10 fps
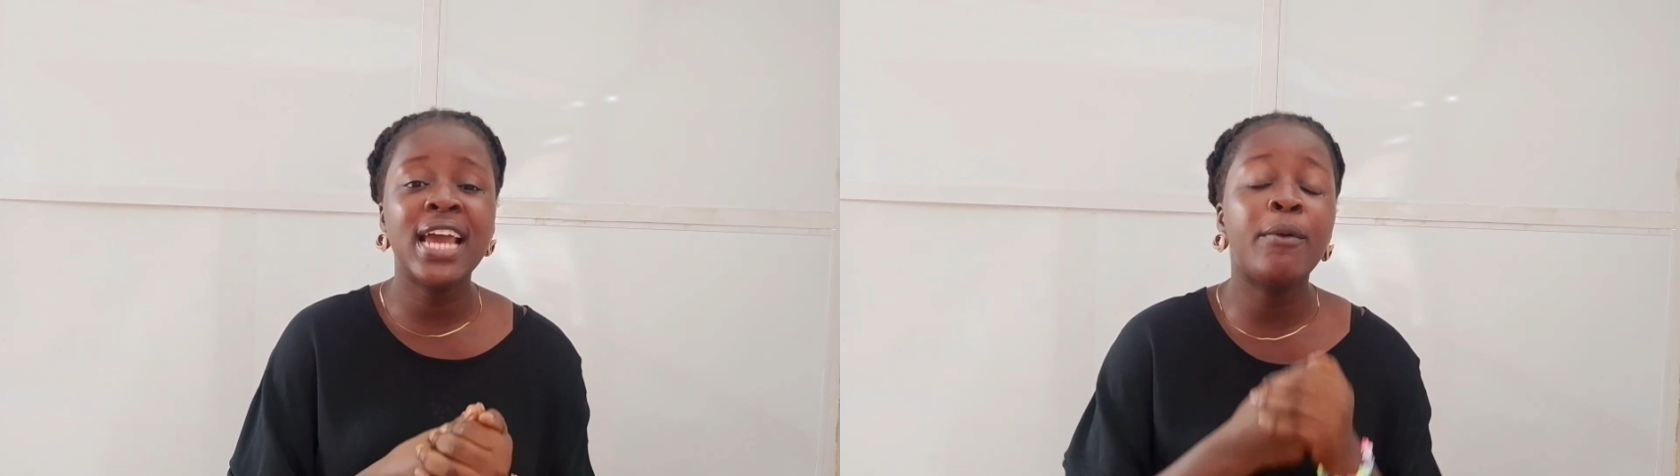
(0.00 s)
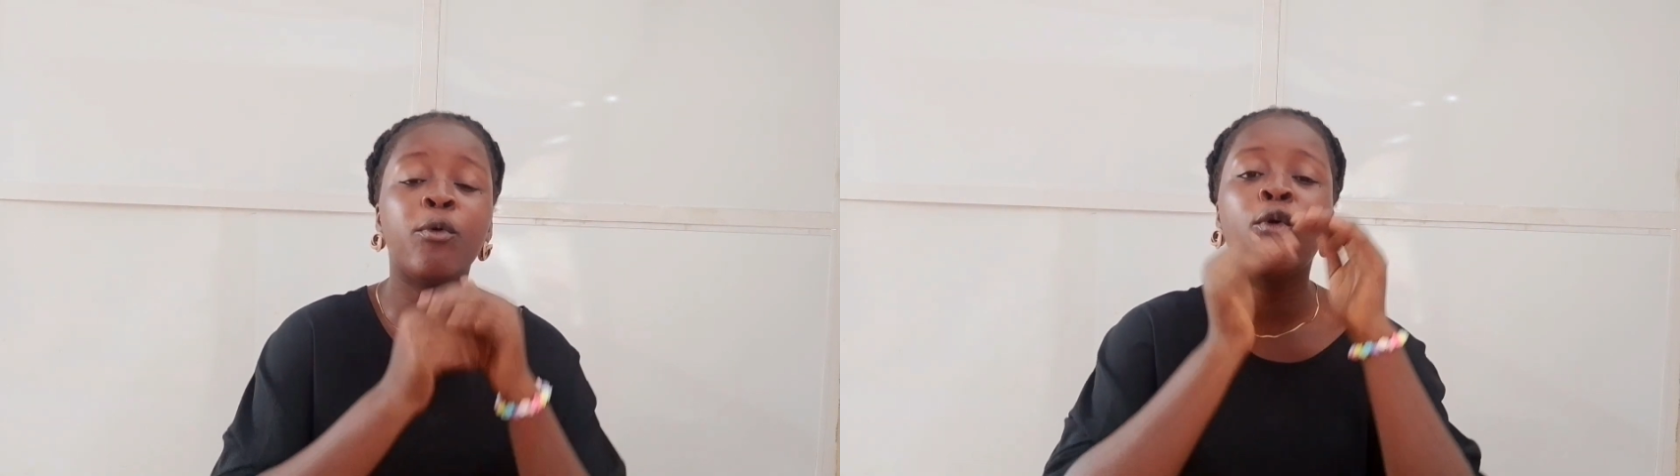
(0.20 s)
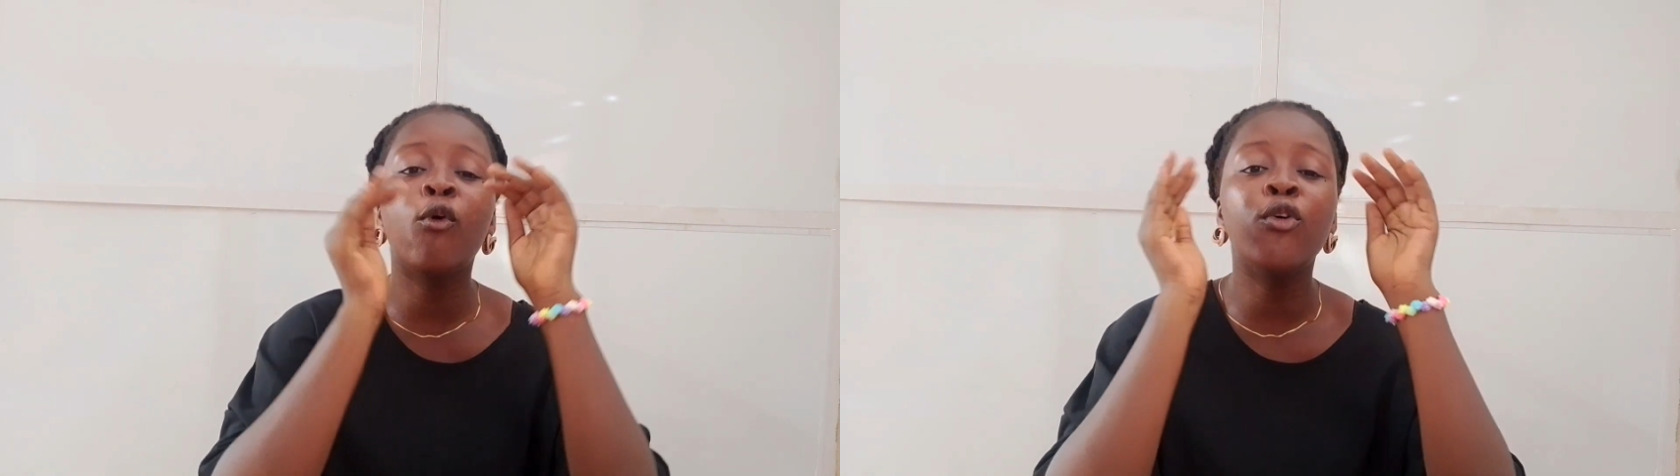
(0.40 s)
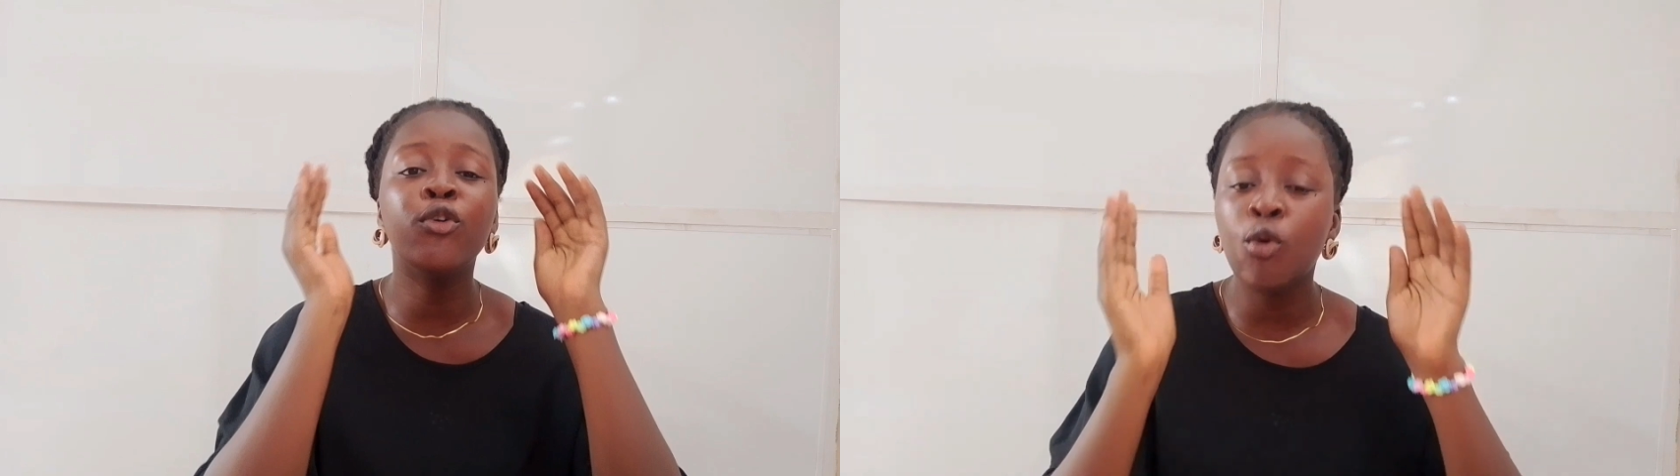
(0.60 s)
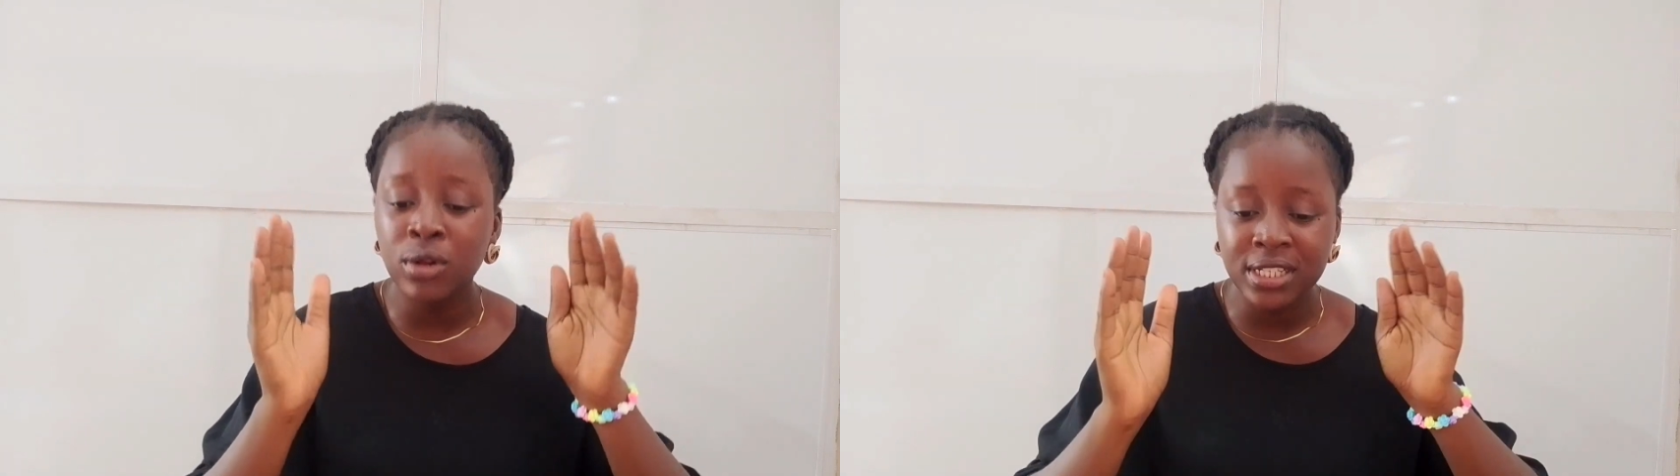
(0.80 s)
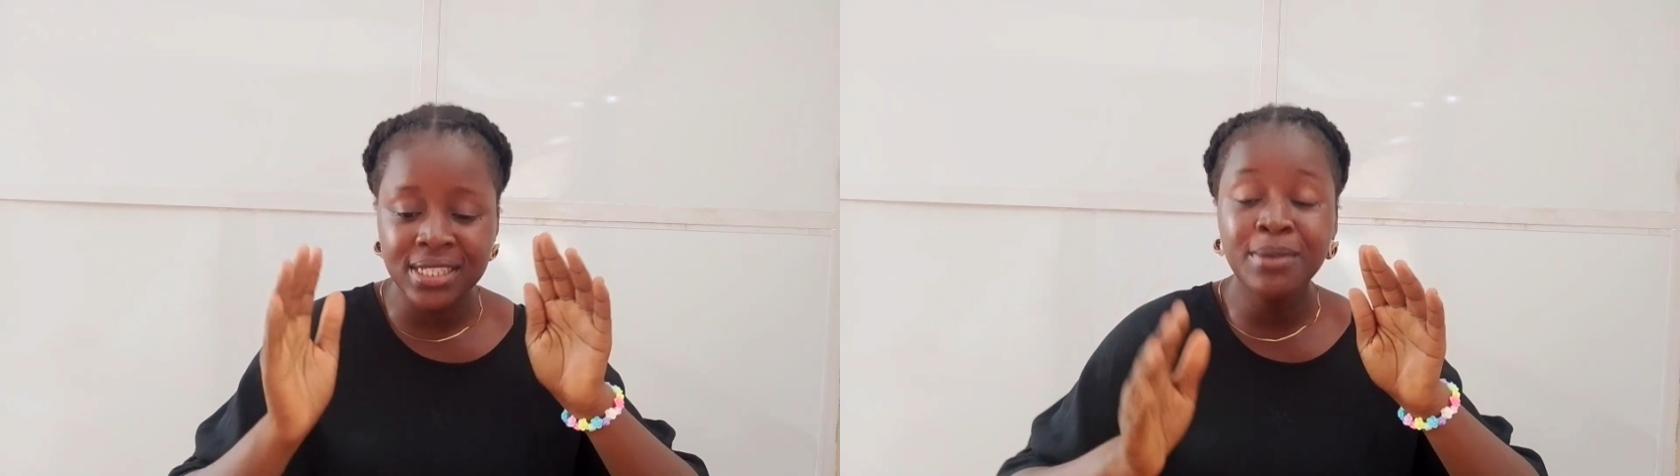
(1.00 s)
their own goals.